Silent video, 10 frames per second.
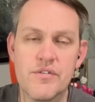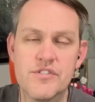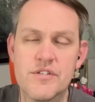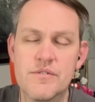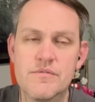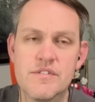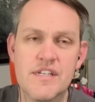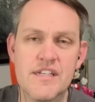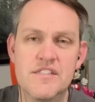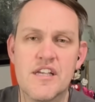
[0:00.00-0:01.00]
So the
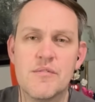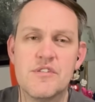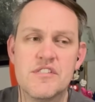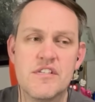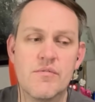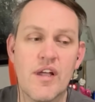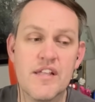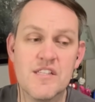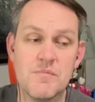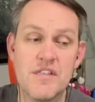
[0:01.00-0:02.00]
next time you see a ride
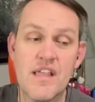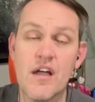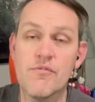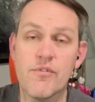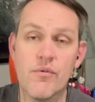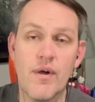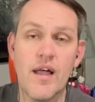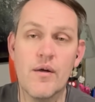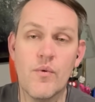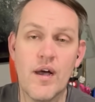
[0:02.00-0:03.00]
that's been down for
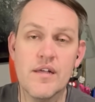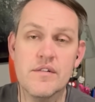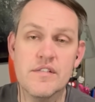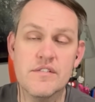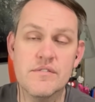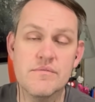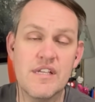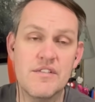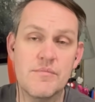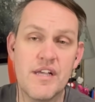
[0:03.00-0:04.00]
a while, and you
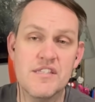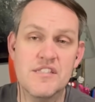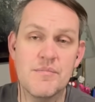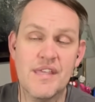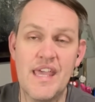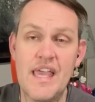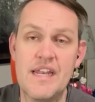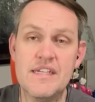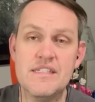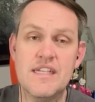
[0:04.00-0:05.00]
and you might see
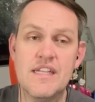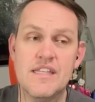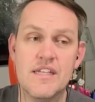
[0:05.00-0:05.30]
mechanics standing